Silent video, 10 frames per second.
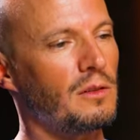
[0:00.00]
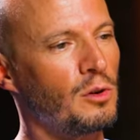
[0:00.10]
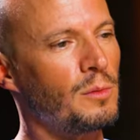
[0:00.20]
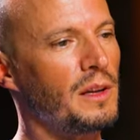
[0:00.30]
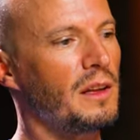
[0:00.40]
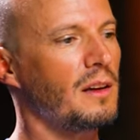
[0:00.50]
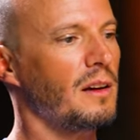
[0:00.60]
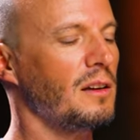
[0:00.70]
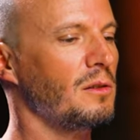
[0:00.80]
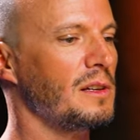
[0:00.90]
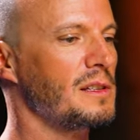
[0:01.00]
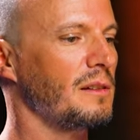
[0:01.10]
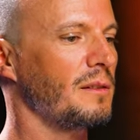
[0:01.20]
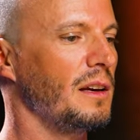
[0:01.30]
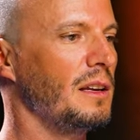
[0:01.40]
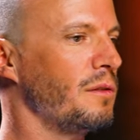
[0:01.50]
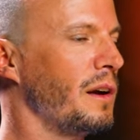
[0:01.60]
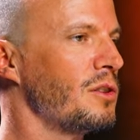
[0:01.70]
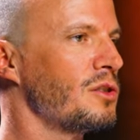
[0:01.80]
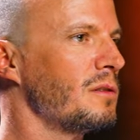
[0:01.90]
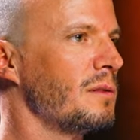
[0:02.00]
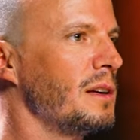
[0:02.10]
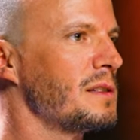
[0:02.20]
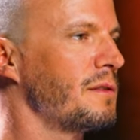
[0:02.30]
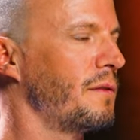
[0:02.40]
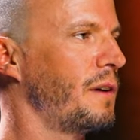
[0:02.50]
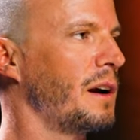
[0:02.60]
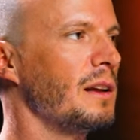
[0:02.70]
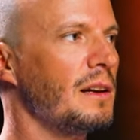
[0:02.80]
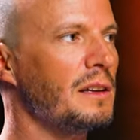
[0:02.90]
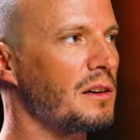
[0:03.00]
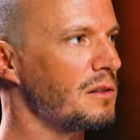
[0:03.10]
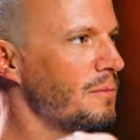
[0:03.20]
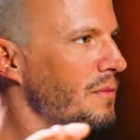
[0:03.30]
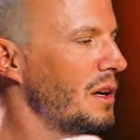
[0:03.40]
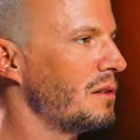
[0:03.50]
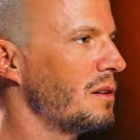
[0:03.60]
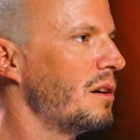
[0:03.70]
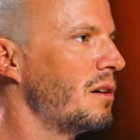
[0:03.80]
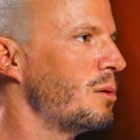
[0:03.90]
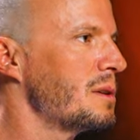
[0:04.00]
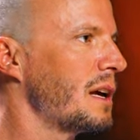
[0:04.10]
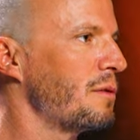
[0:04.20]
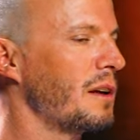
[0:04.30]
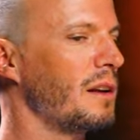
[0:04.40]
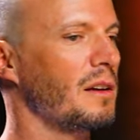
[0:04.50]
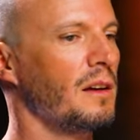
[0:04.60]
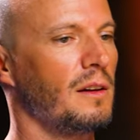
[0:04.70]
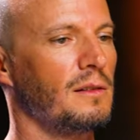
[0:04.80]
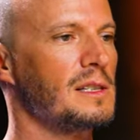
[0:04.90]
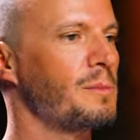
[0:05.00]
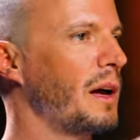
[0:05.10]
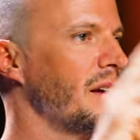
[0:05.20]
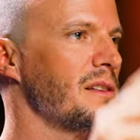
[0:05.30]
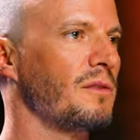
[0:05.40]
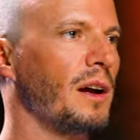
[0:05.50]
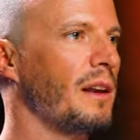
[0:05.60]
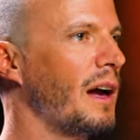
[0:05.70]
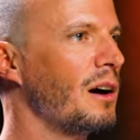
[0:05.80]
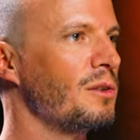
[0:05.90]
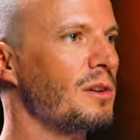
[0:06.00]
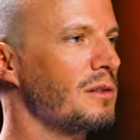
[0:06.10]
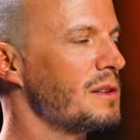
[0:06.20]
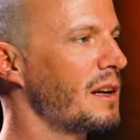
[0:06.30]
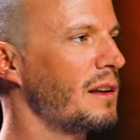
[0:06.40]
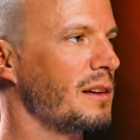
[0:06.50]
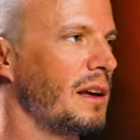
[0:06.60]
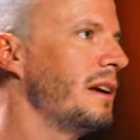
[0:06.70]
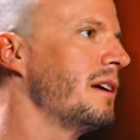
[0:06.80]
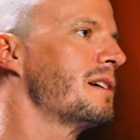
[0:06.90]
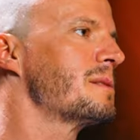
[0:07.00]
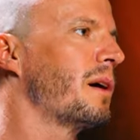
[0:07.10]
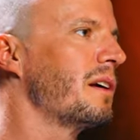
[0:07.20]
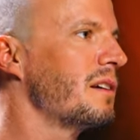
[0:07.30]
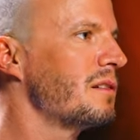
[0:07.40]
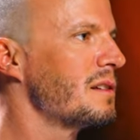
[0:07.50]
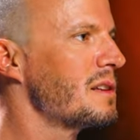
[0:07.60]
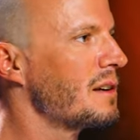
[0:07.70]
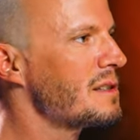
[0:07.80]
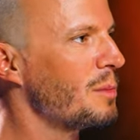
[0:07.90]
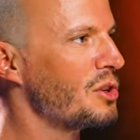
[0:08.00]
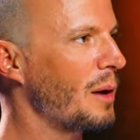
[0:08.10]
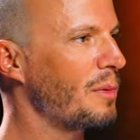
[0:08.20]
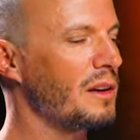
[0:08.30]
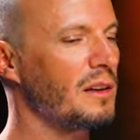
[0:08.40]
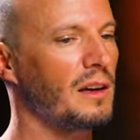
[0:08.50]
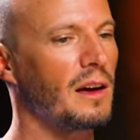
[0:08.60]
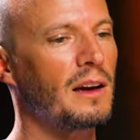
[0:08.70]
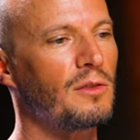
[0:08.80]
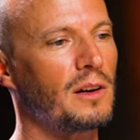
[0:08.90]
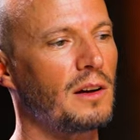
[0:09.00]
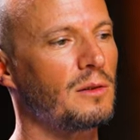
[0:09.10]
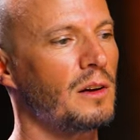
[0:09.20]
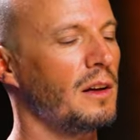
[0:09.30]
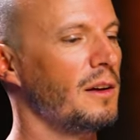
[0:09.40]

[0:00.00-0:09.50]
Normally, you know, this innovation is fairly linear. You know, you okay. always have kind of like spikes, and right now, you know, it's kind of like the AI spike. You know, there's like so much happening in AI right now